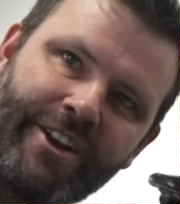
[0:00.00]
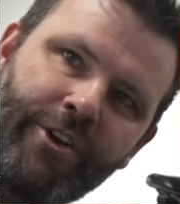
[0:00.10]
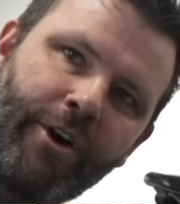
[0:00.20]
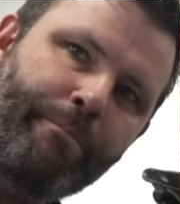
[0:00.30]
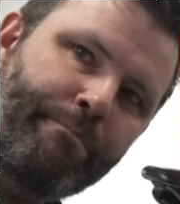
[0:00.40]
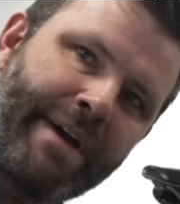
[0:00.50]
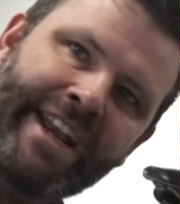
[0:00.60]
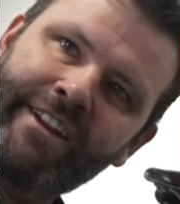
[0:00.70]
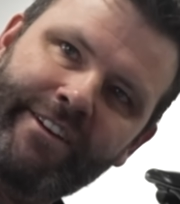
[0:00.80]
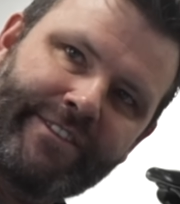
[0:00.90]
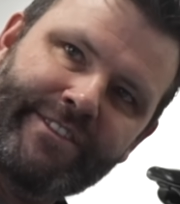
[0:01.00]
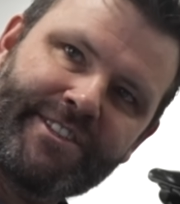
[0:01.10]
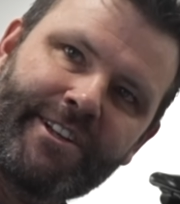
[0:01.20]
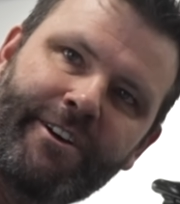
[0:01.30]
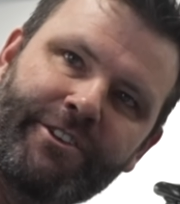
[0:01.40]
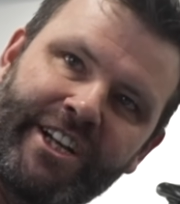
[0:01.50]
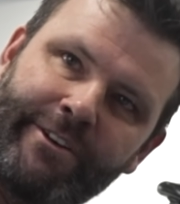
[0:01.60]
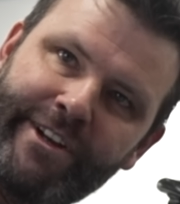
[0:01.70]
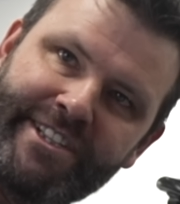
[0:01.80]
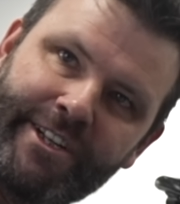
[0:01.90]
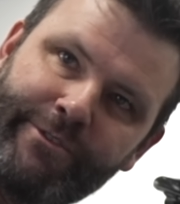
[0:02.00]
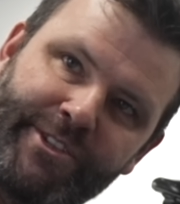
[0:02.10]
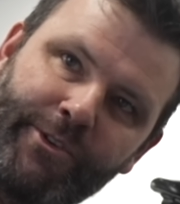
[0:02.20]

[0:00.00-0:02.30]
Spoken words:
Not many of us are generating Chris